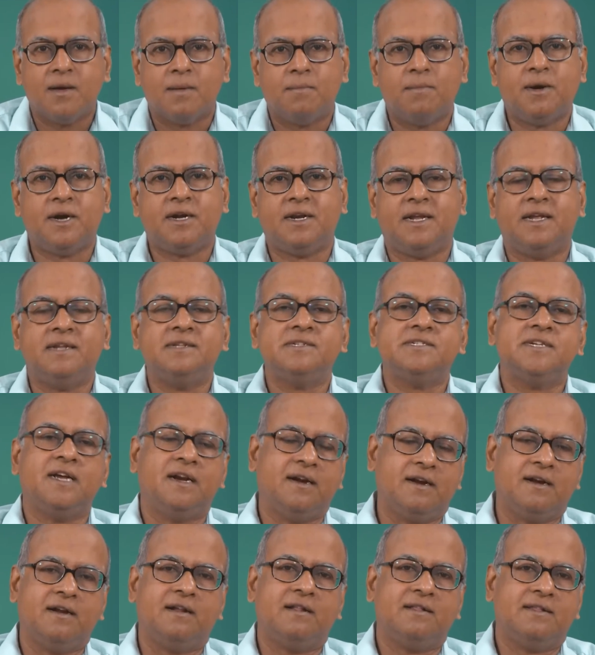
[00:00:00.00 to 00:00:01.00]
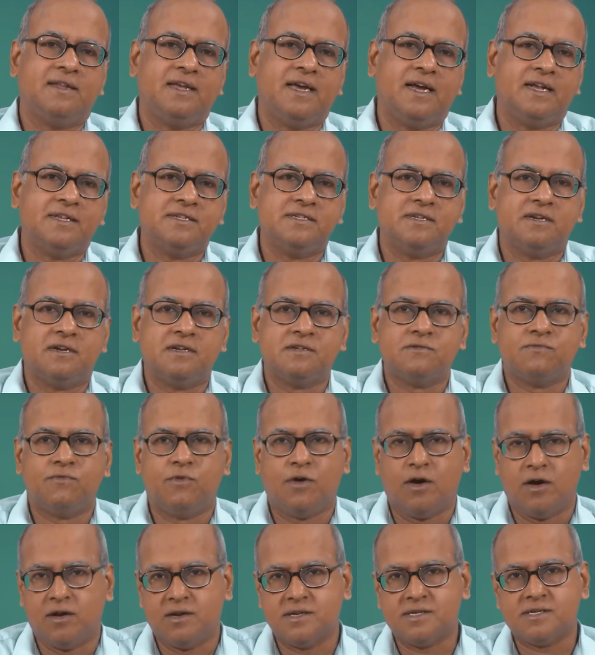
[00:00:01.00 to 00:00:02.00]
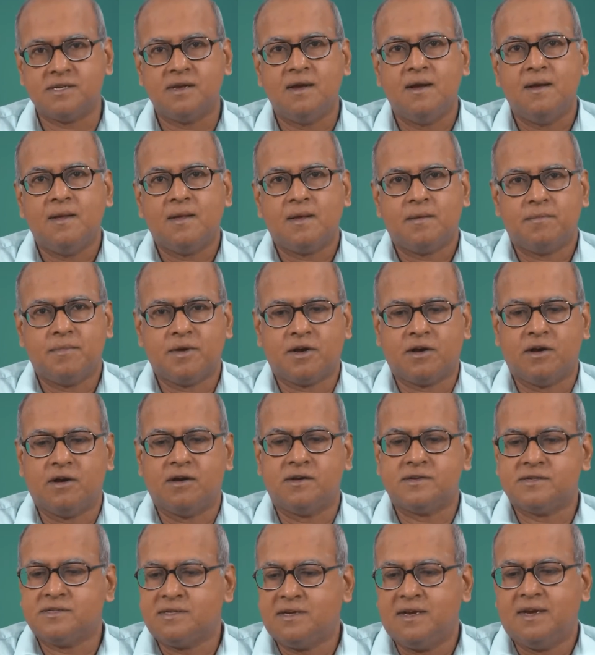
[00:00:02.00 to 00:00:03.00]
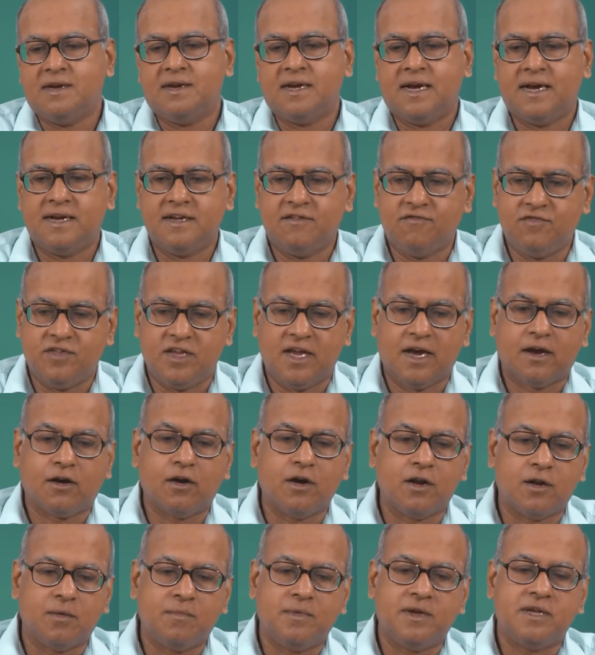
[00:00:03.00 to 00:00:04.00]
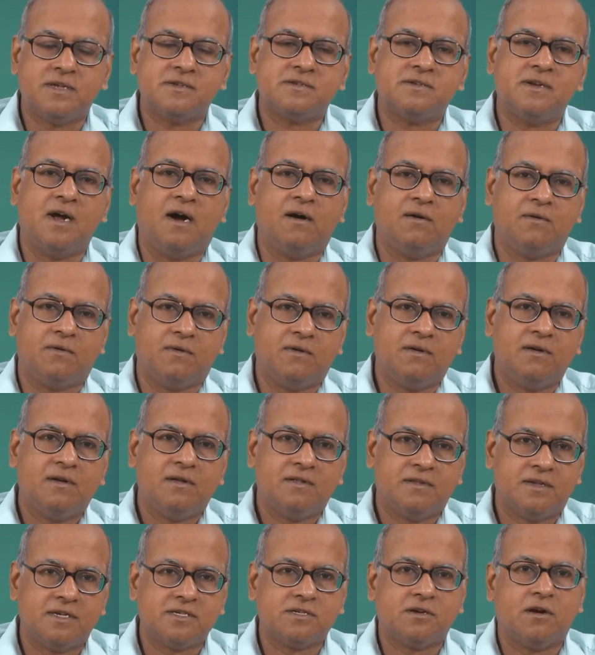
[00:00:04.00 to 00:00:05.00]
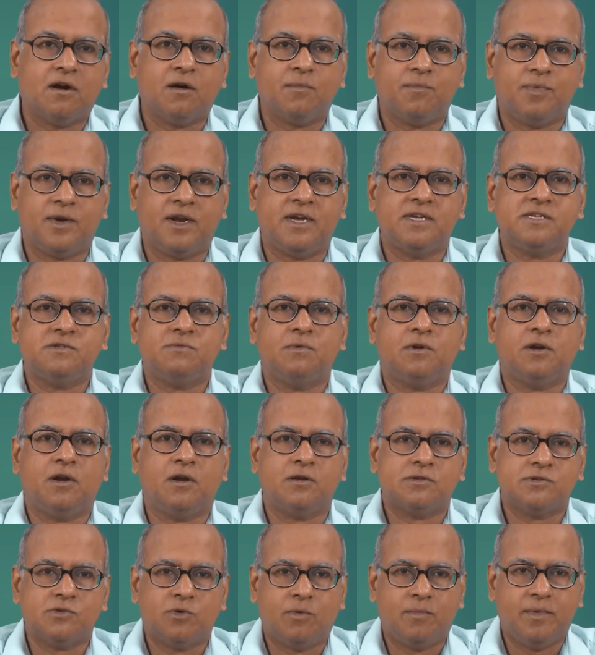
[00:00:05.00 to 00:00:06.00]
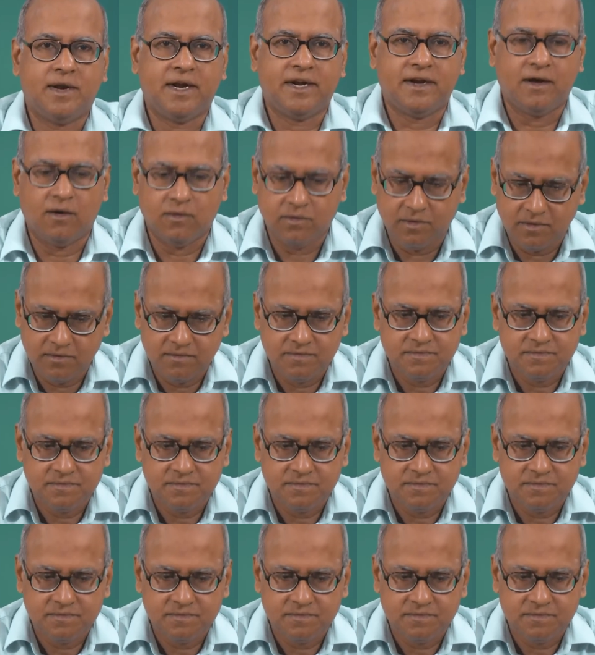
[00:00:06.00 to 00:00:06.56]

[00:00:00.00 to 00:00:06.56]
but in general the answer is false because if the economy is down, the stock price will also be down.